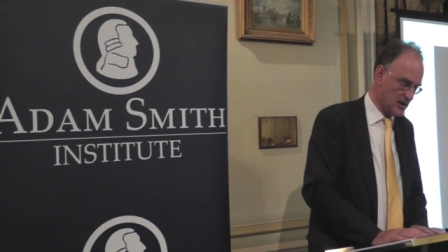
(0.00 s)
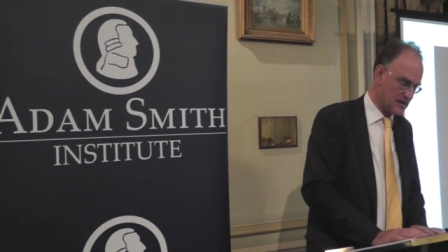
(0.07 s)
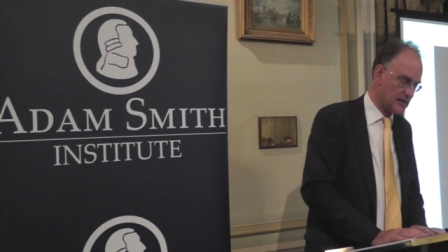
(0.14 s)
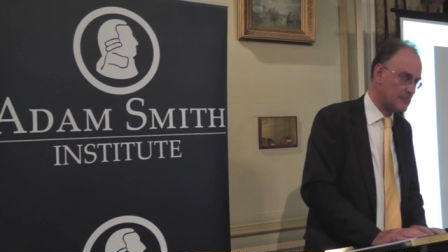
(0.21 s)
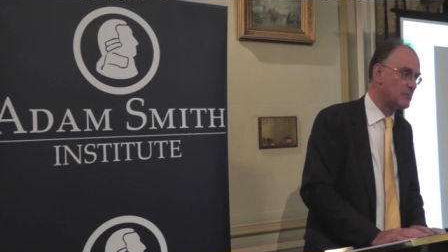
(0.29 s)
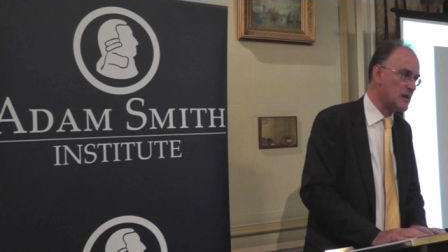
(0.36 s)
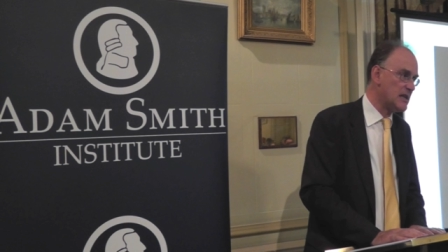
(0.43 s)

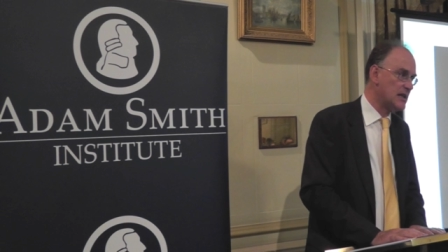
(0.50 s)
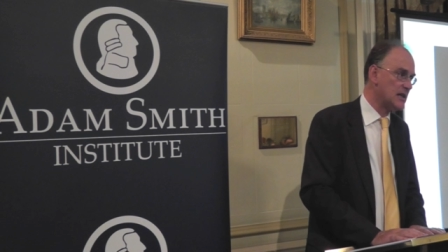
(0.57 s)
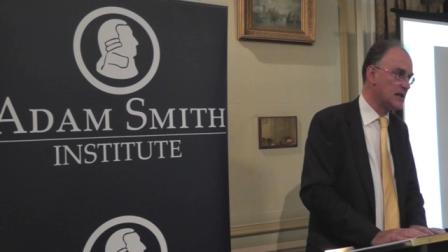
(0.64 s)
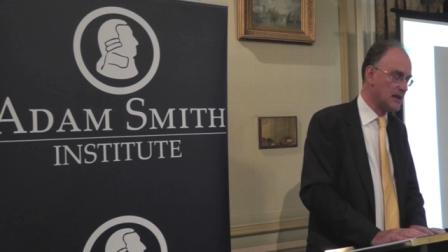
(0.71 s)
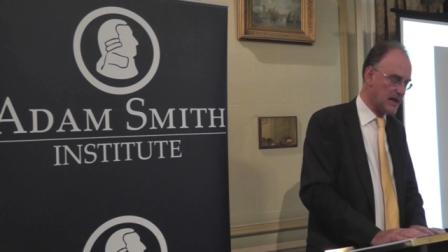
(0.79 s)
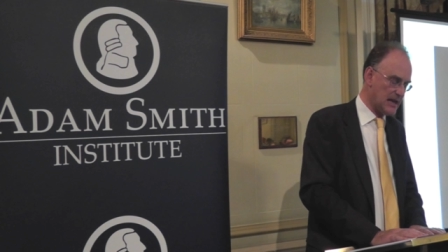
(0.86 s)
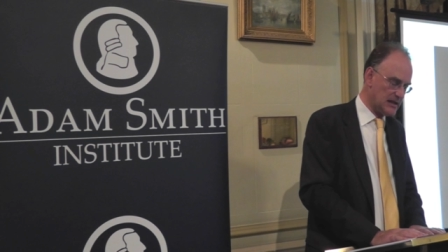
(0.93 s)

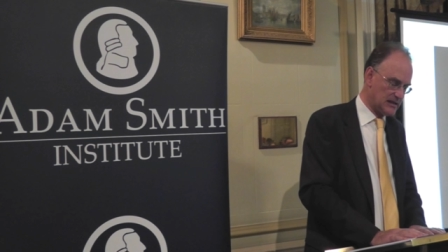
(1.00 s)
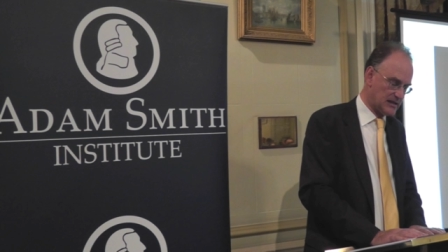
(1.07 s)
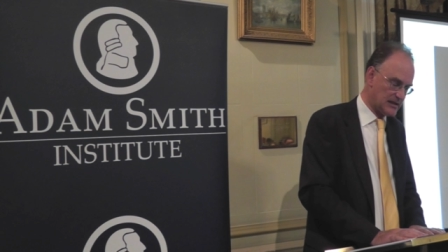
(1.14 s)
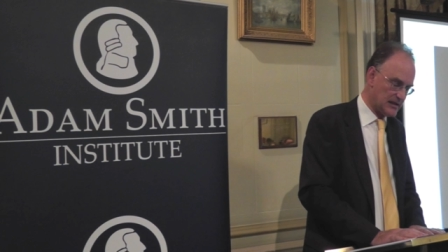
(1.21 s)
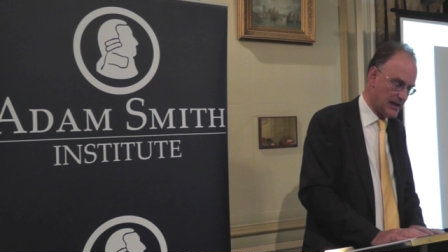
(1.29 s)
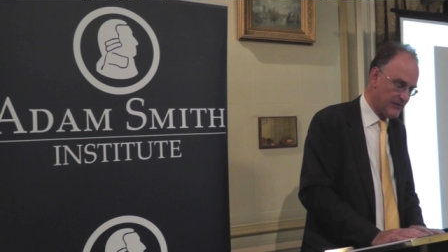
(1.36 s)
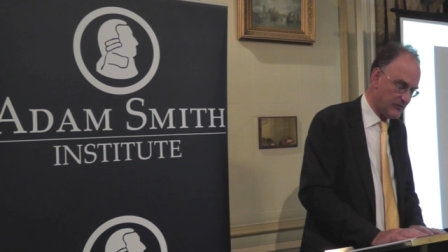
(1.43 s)
speaking
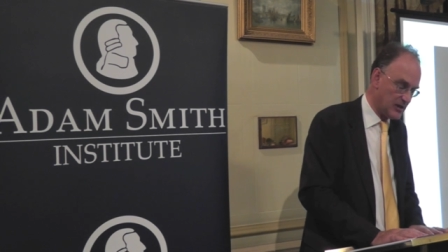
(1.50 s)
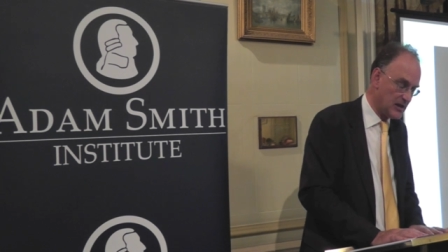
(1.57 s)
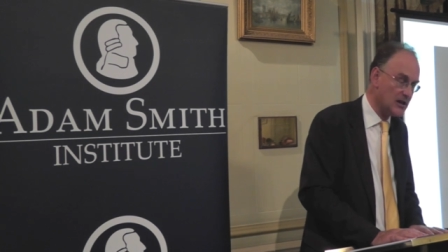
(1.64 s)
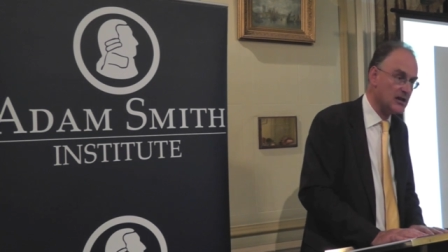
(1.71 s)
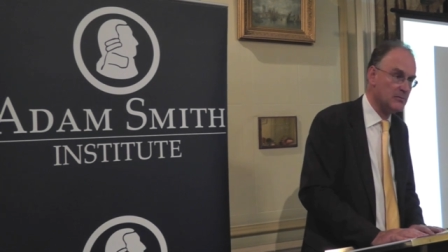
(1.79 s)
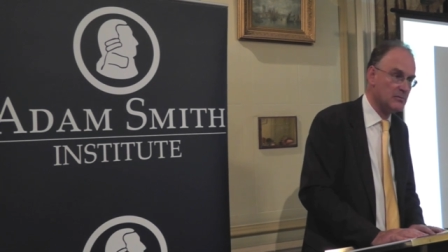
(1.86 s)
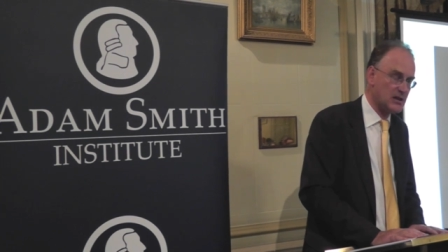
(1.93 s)
against slavery
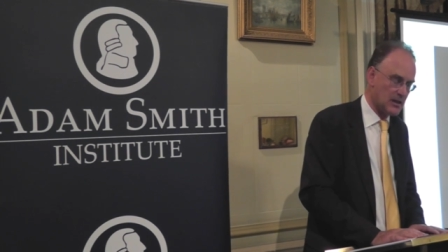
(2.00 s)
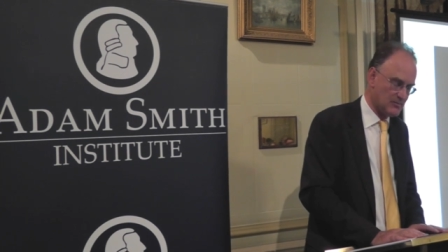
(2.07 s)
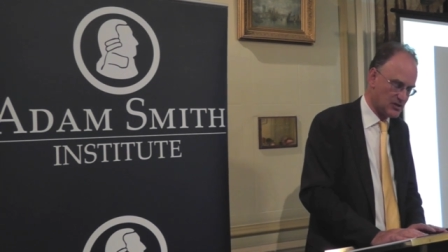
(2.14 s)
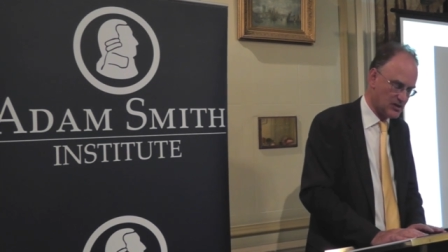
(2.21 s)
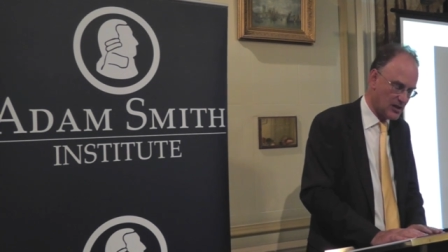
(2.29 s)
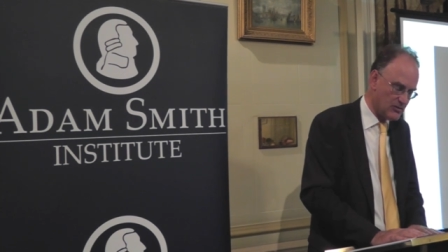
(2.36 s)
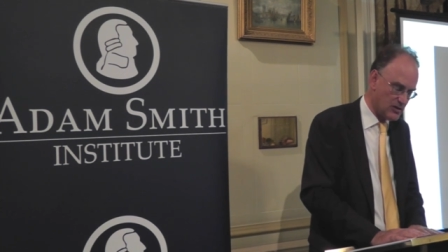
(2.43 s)
and had become
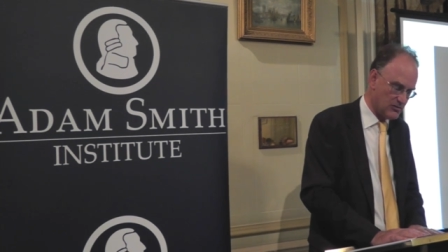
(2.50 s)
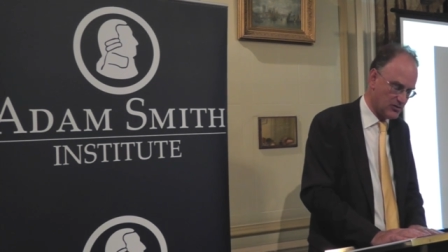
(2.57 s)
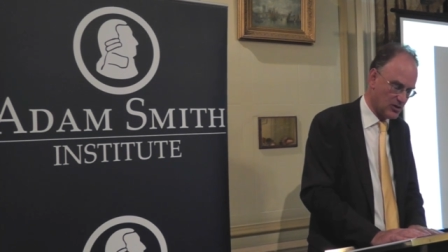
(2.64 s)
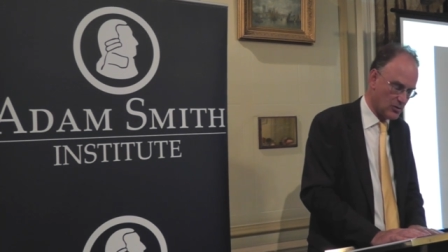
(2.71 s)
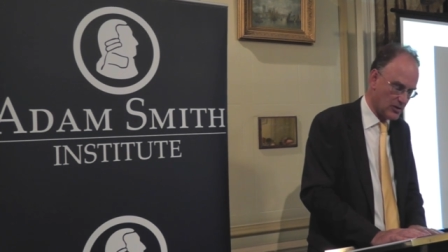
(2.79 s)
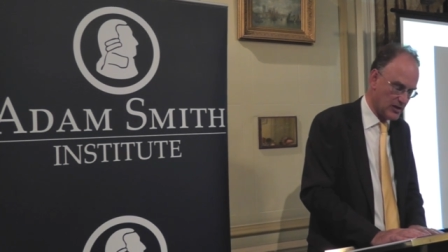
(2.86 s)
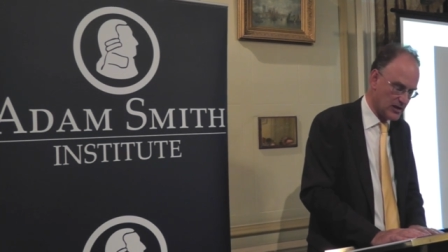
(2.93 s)
so
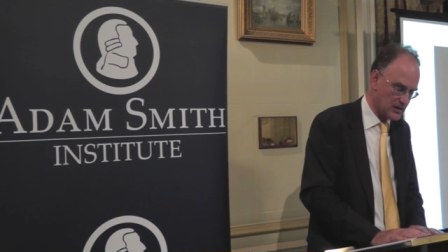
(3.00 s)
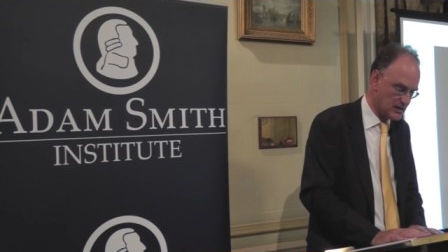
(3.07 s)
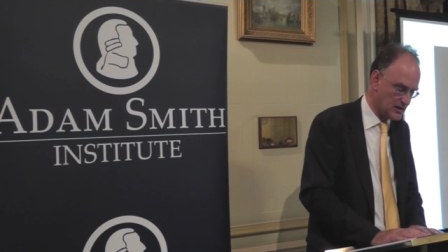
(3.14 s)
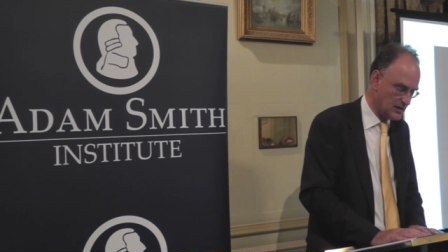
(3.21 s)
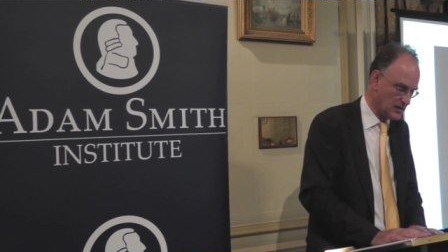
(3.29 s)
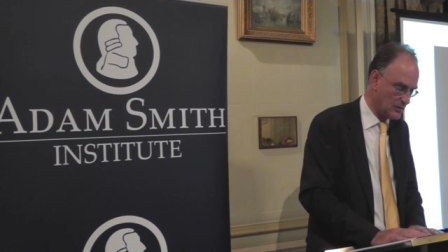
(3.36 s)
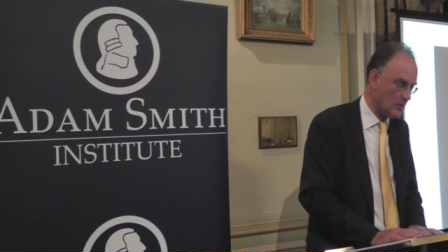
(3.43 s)

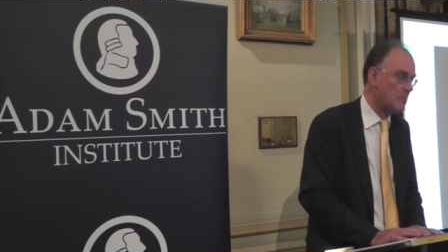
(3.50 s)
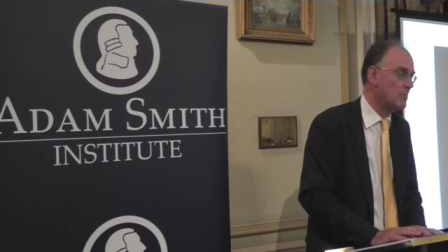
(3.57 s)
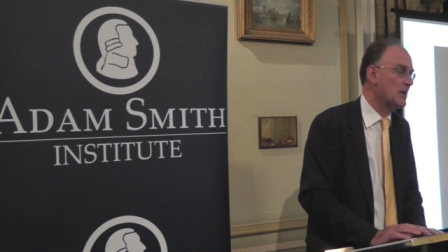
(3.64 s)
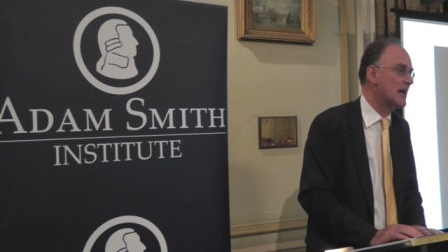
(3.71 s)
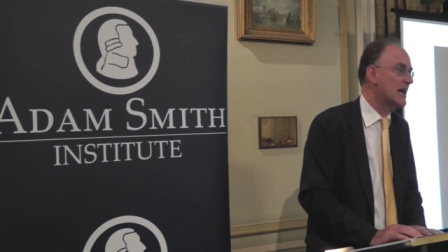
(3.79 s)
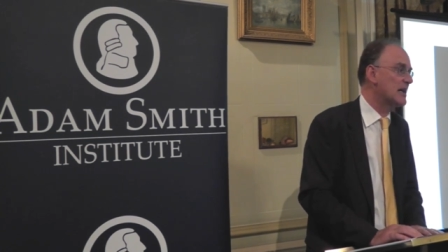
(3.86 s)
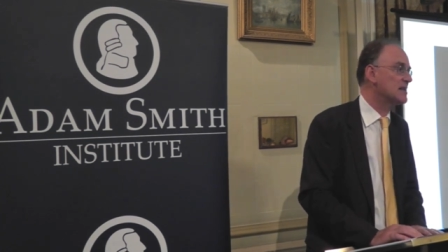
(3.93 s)
notorious that there were
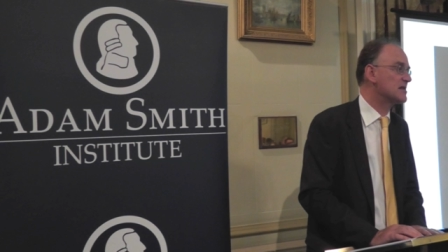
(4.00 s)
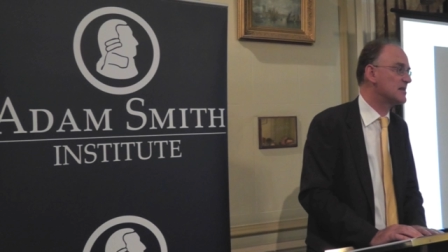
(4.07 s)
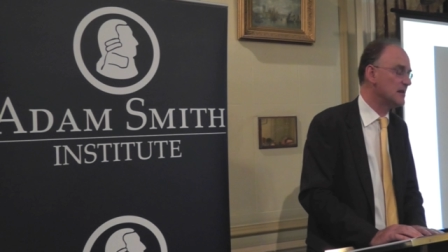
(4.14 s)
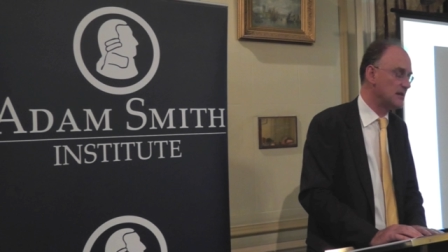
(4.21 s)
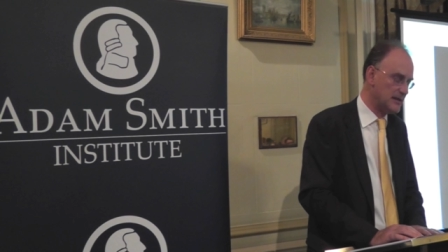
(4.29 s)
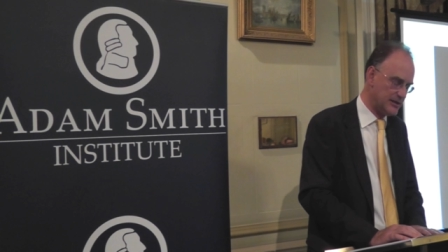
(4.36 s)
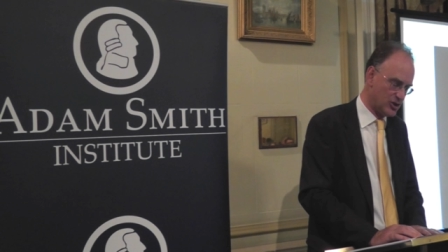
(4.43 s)
plans
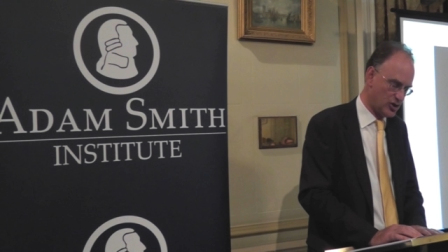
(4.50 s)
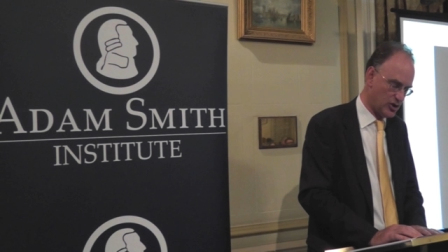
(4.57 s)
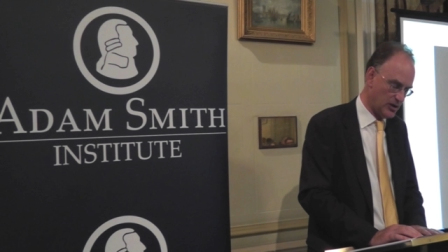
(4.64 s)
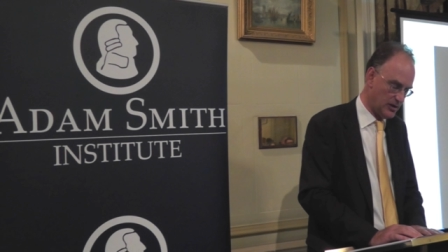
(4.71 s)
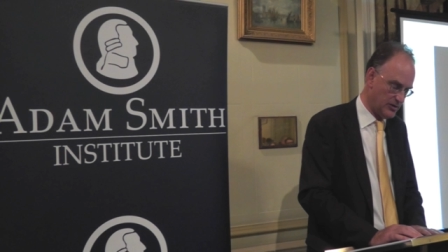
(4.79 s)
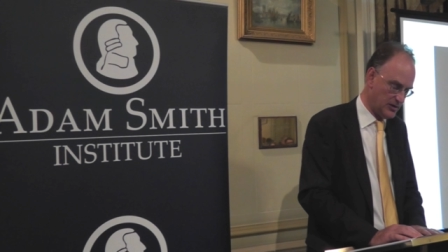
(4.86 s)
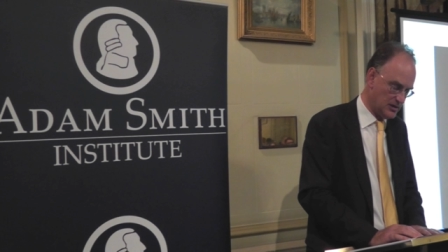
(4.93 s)
to lynch
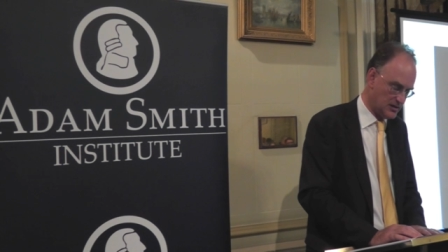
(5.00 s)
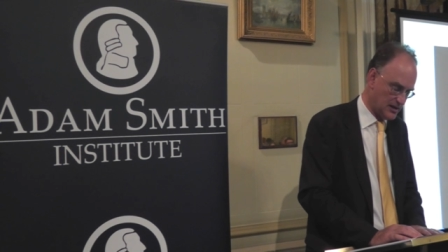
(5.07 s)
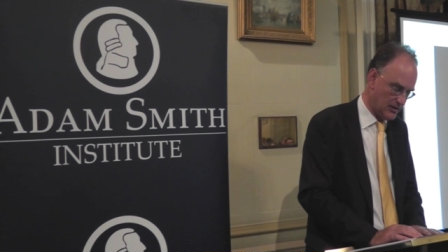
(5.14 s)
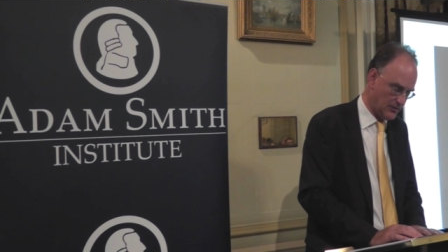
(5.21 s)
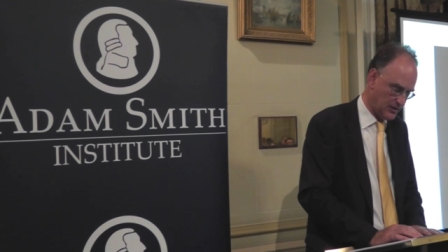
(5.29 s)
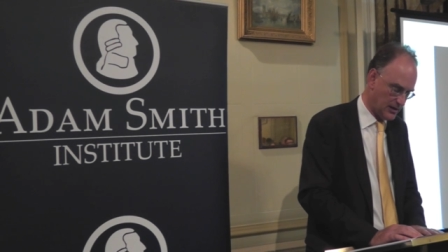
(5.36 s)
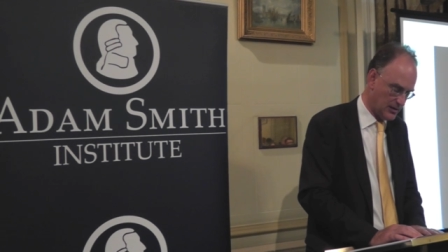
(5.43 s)
her in
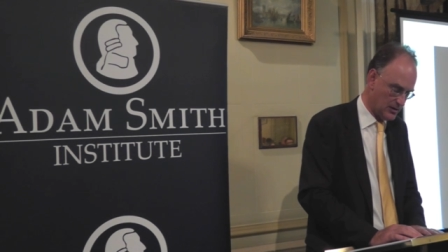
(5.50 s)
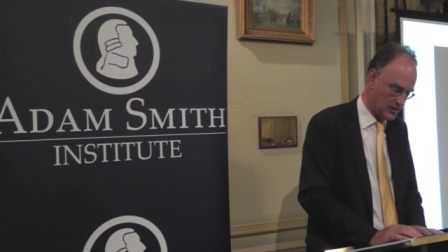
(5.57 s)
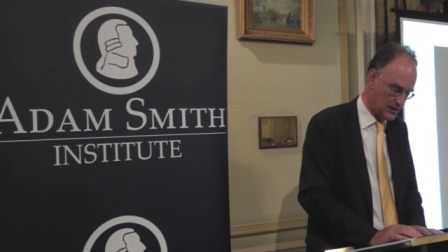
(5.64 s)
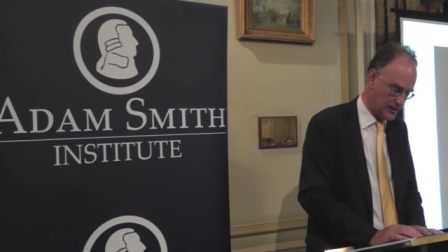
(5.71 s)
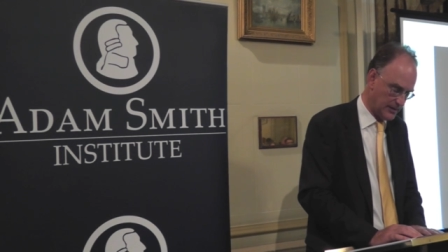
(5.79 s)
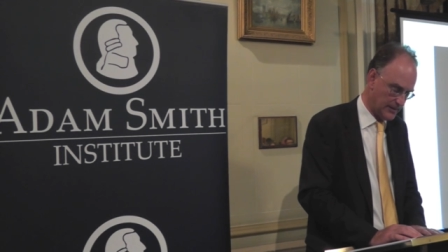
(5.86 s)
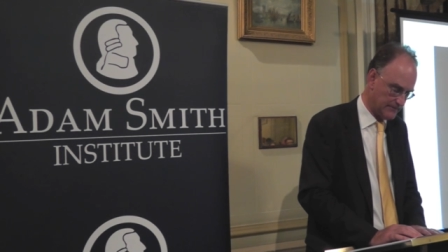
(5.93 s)
South
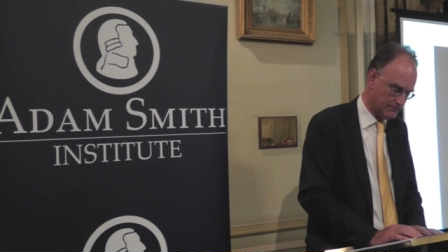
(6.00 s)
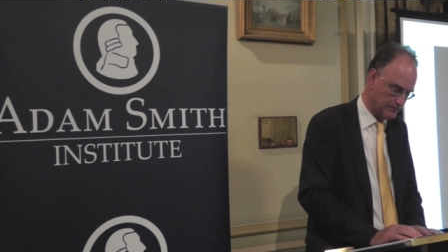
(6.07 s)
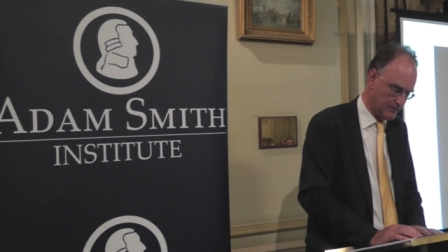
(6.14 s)
Carolina.